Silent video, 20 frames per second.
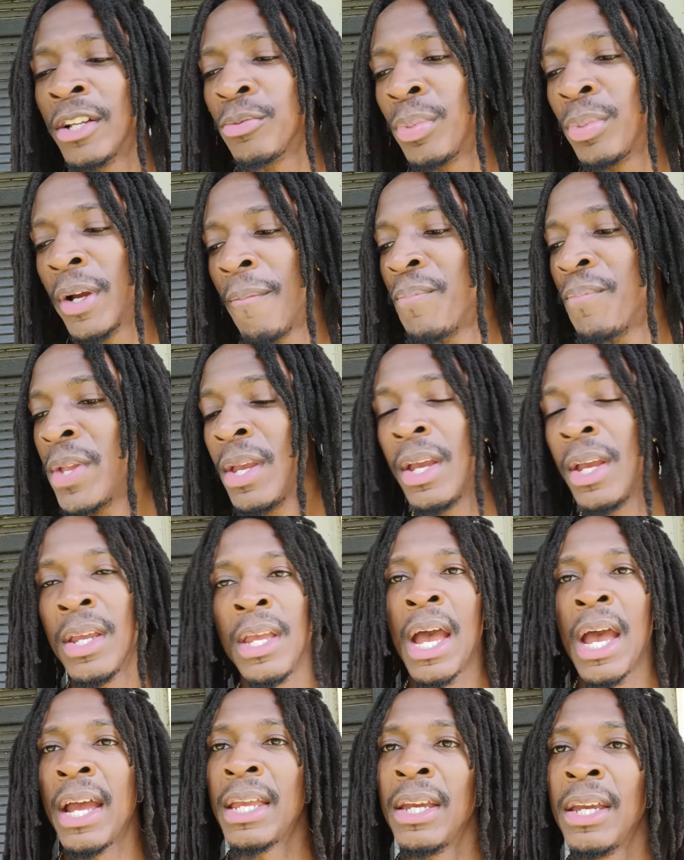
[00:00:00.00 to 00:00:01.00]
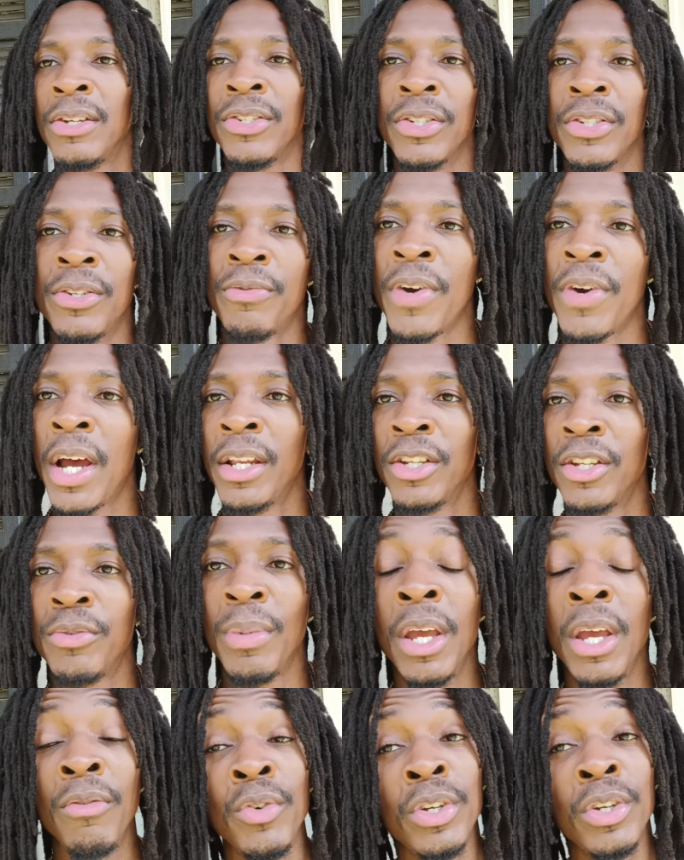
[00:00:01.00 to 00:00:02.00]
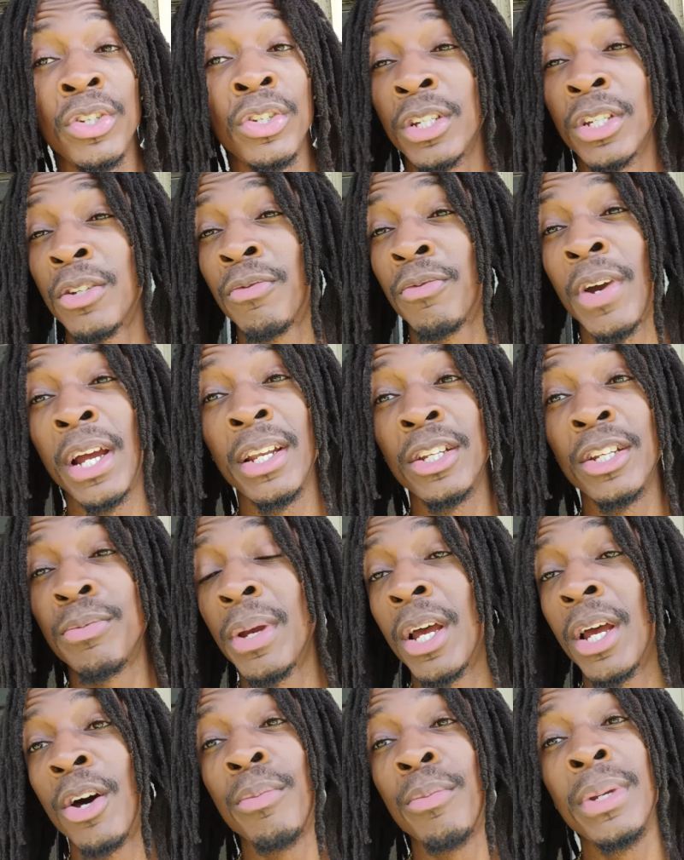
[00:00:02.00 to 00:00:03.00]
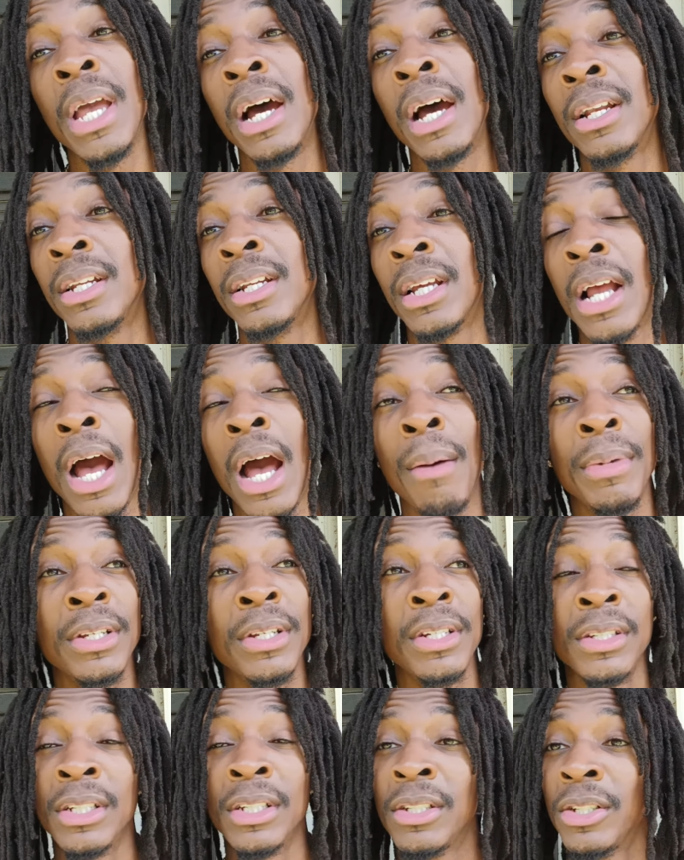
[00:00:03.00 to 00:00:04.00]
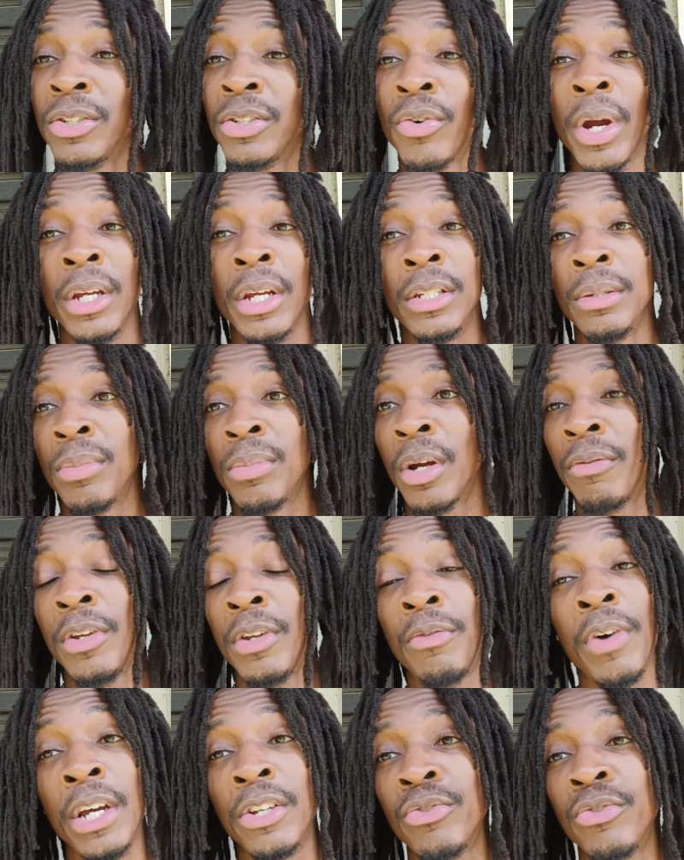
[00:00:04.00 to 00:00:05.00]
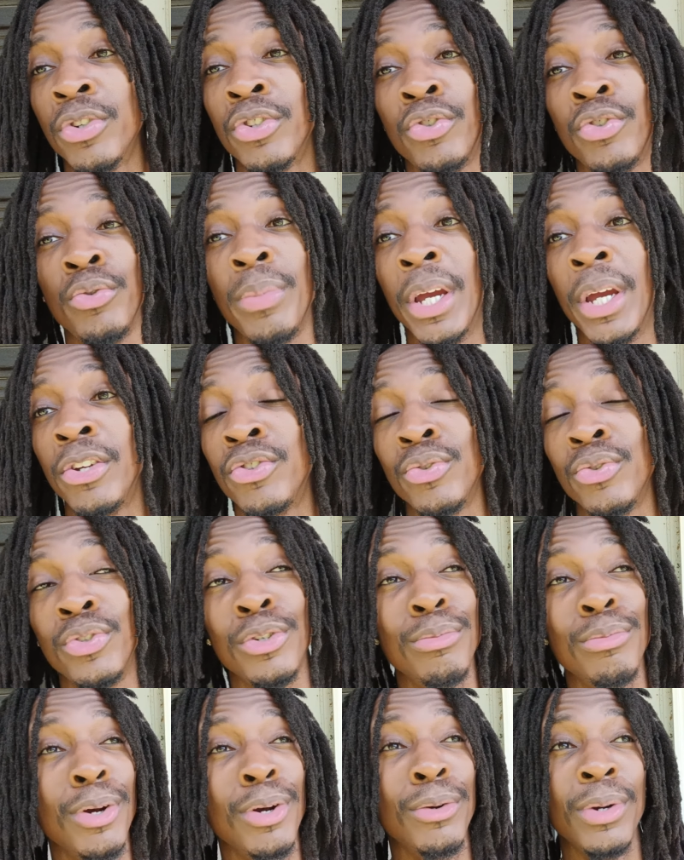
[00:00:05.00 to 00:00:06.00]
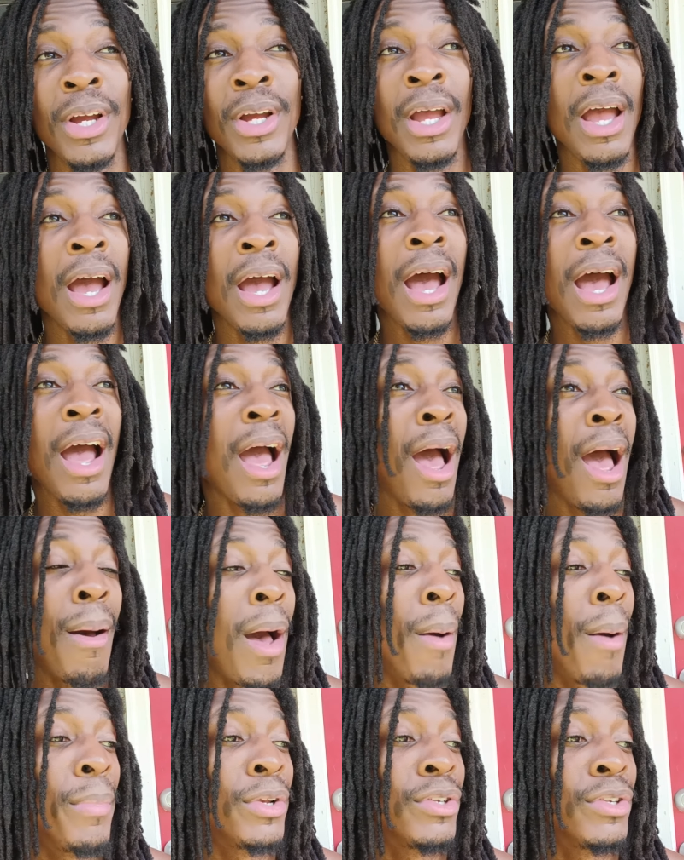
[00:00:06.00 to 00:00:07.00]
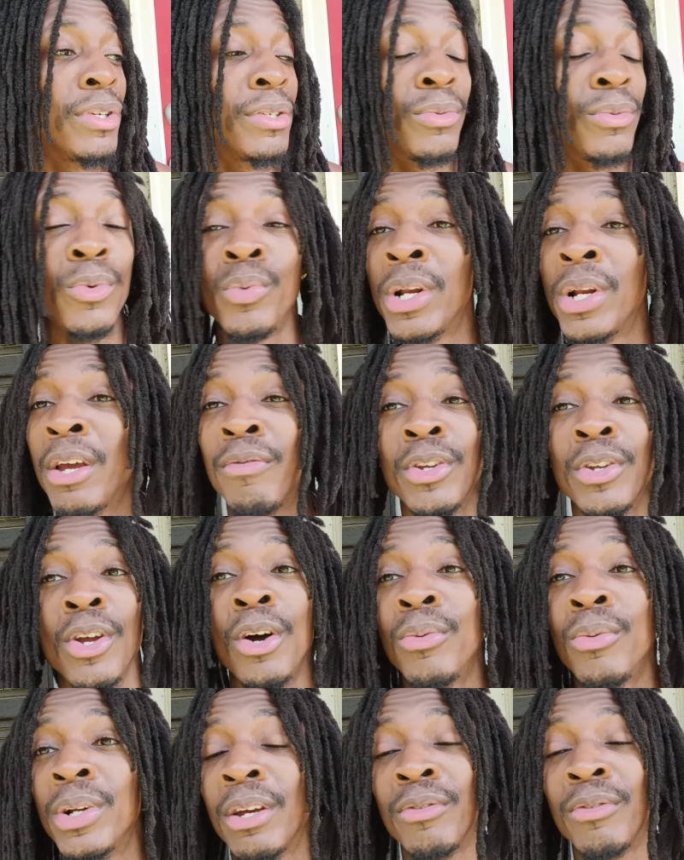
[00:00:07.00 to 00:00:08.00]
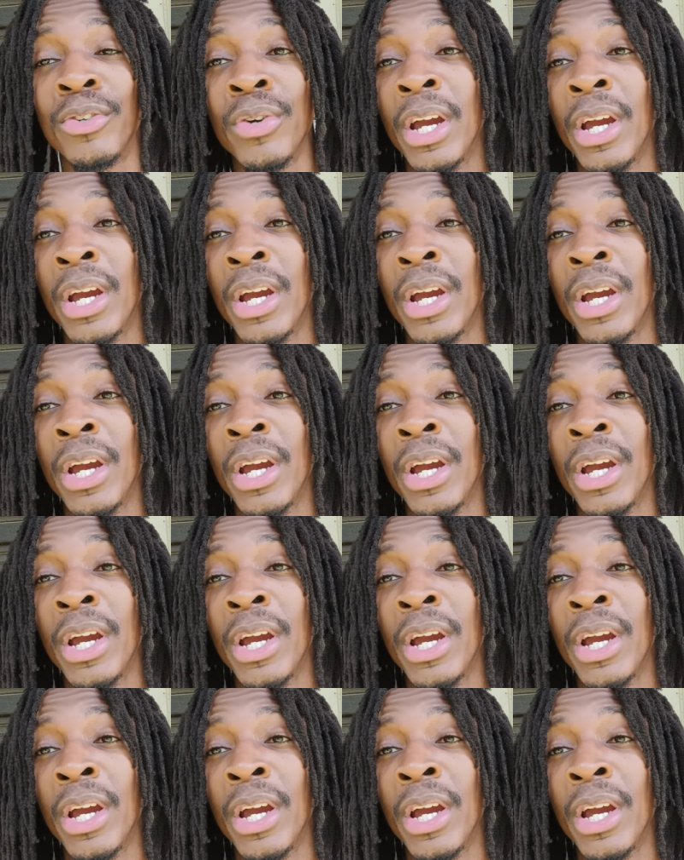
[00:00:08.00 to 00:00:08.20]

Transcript: But yeah, I can't justify this man. If you could justify this man, help me out in the comments because this is crazy, bro. If he fights Chris Eubank Jr., bro, I, am gonna just whatever y'all whatever trash